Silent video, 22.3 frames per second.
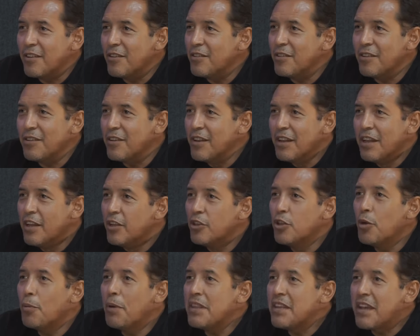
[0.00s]
No,
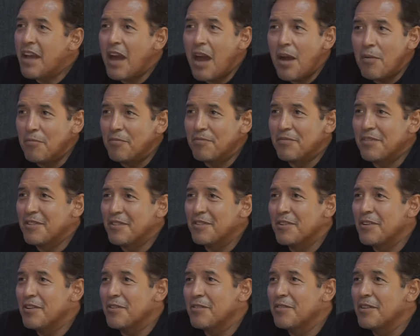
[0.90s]
nobody come, you
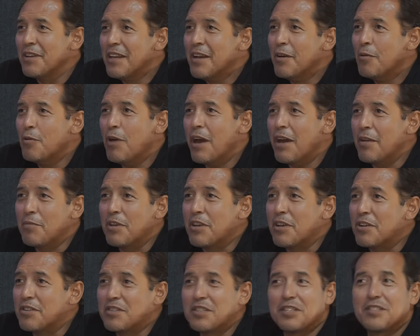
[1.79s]
know? Why?
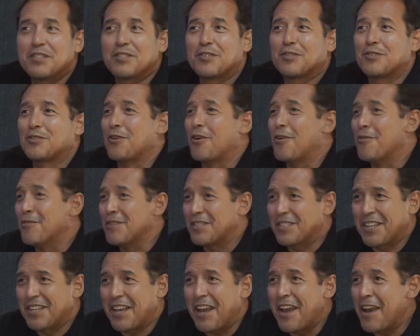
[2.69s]
Because it's so
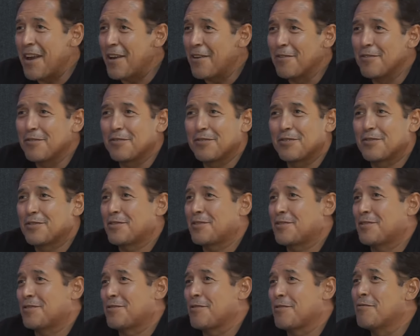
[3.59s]
scary,
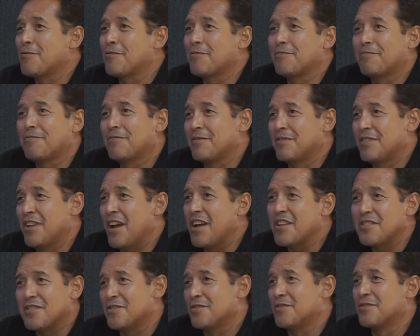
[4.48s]
it's so
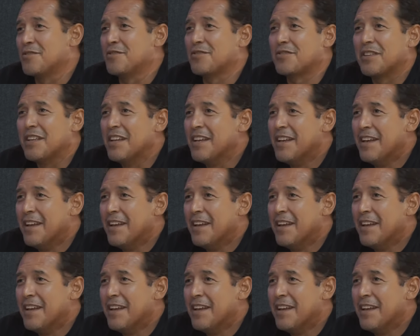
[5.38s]
dangerous.